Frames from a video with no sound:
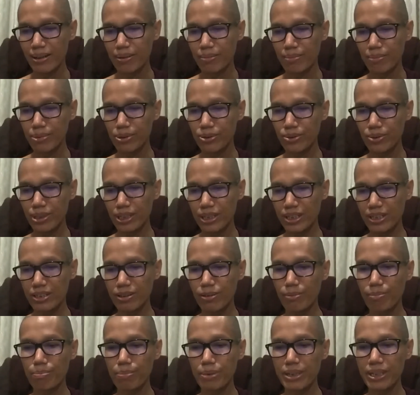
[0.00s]
Mudi is
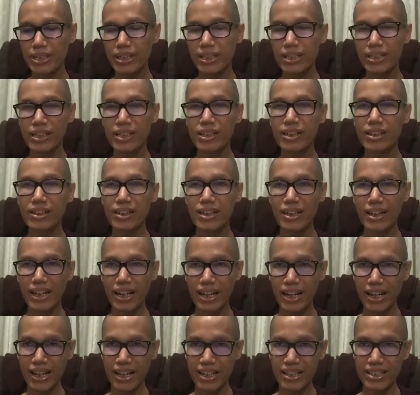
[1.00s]
being
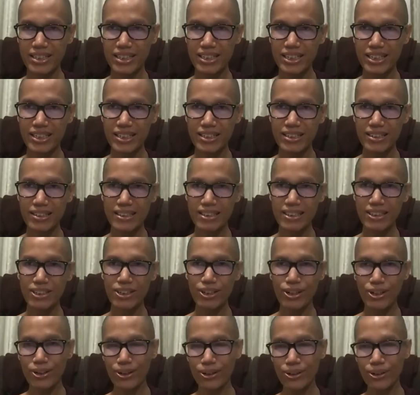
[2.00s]
glad.
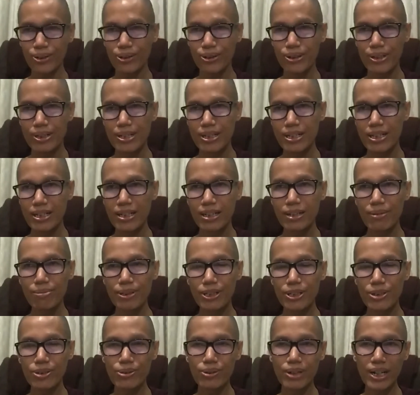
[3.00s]
So if
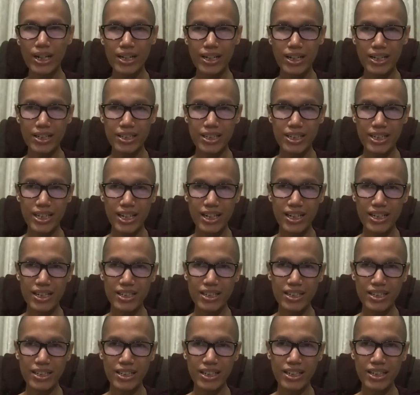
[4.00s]
you
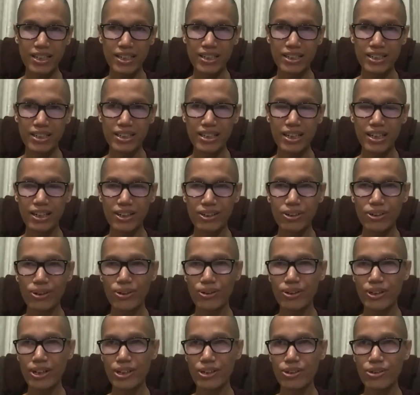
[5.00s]
understand
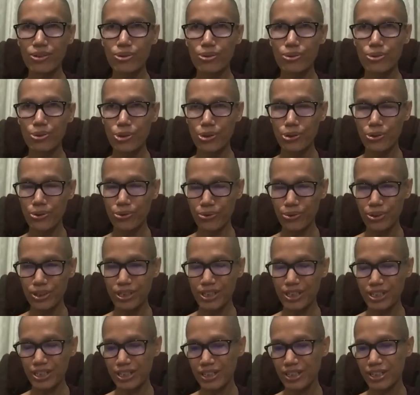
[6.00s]
according to
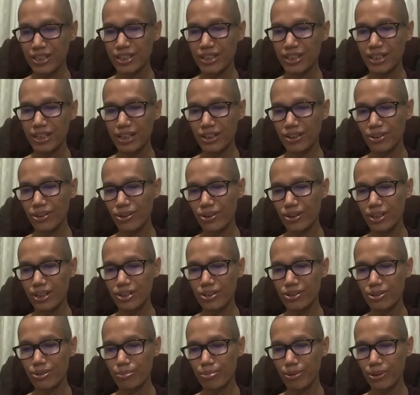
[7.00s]
truth,
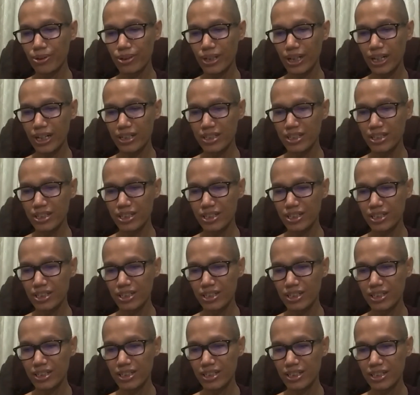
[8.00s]
according to Buddha's
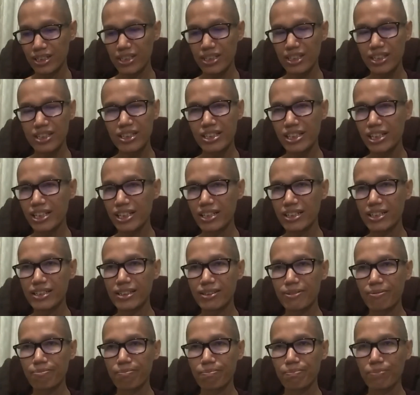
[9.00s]

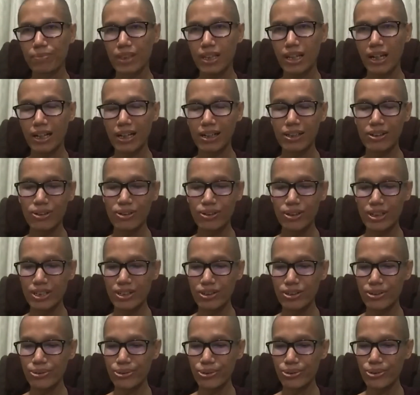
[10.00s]
teaching, according
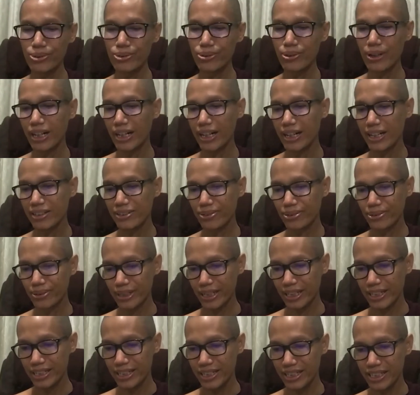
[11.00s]
to your
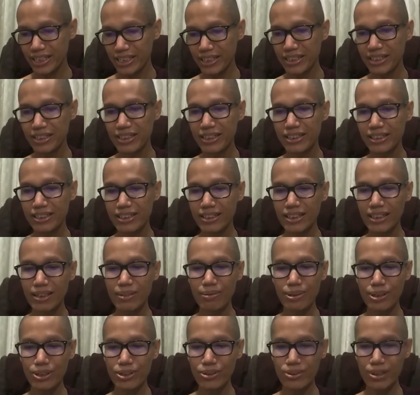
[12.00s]
education, if
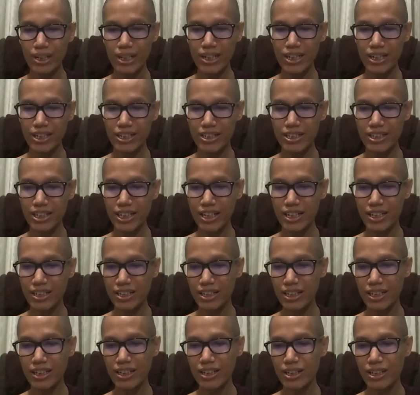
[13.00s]
you
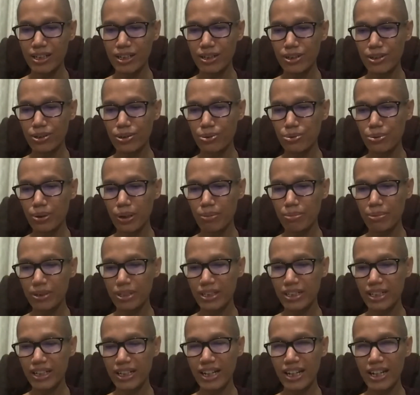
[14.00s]
understand, you will
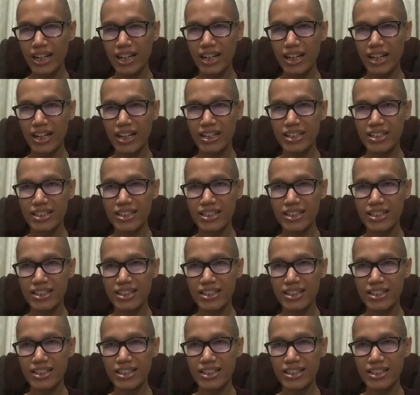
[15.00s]
be glad.